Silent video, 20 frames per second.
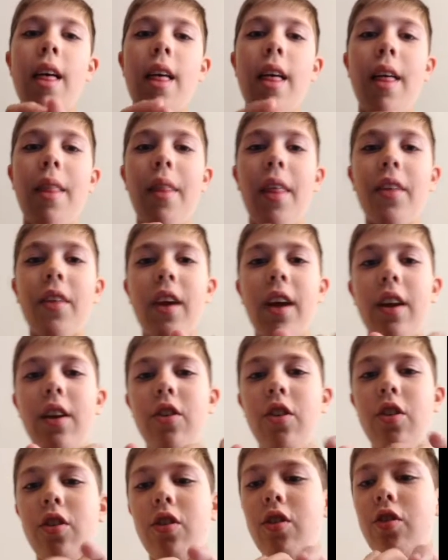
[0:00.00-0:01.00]
And that's how to
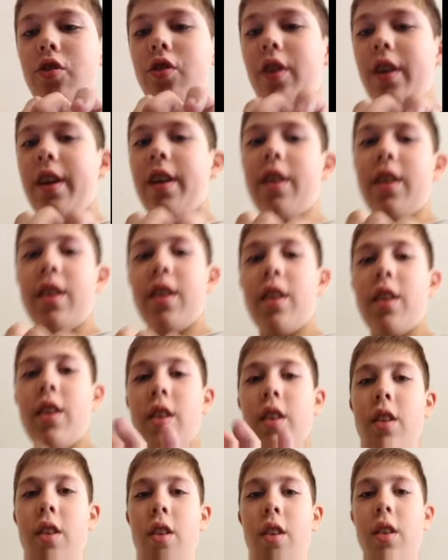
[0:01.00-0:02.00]
do the trick.
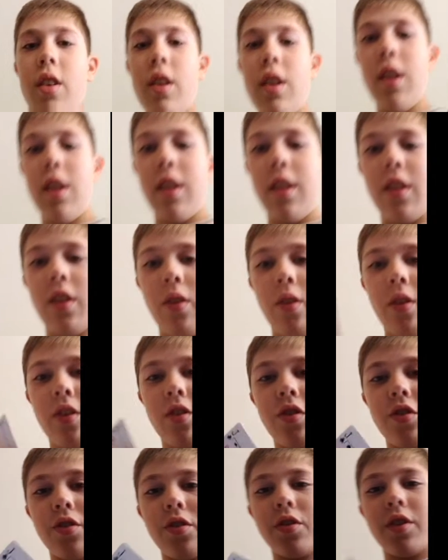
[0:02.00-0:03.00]
There are
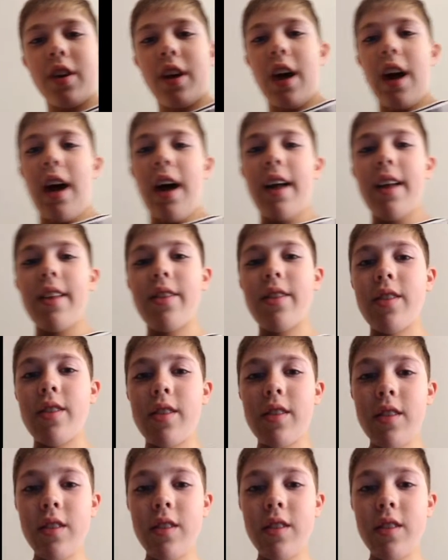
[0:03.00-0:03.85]
two cards